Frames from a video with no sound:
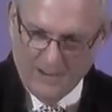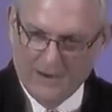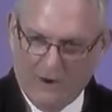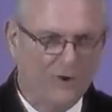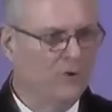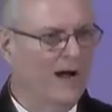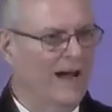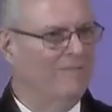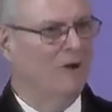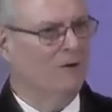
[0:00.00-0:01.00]
Or do I
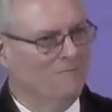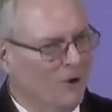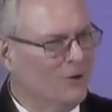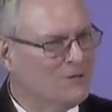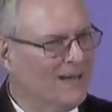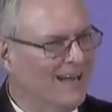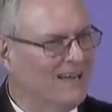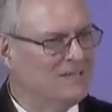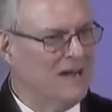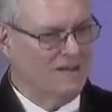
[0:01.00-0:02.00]
have that reversed? I
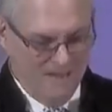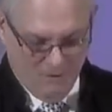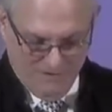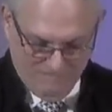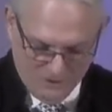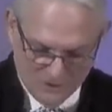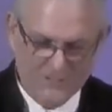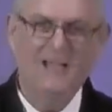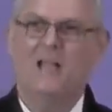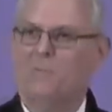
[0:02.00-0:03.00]
guess I have that reversed.
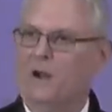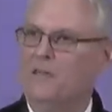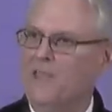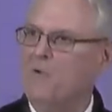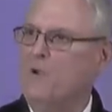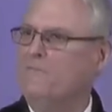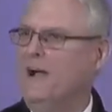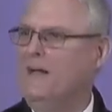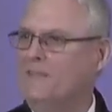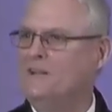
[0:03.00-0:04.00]
But I think we've
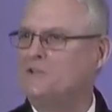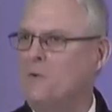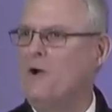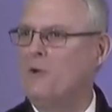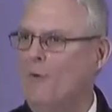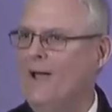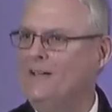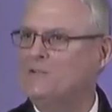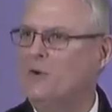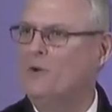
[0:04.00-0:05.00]
got that squared away,
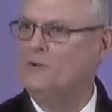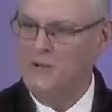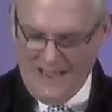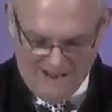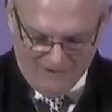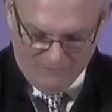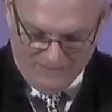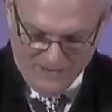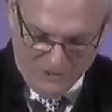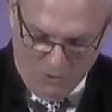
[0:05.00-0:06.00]
so we should have
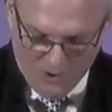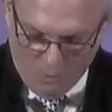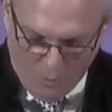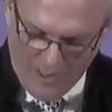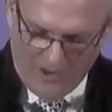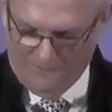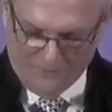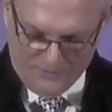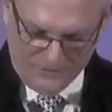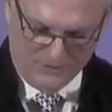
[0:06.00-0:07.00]
everything going well for
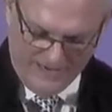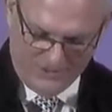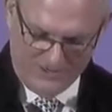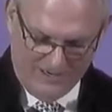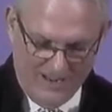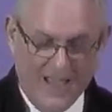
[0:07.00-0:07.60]
this session.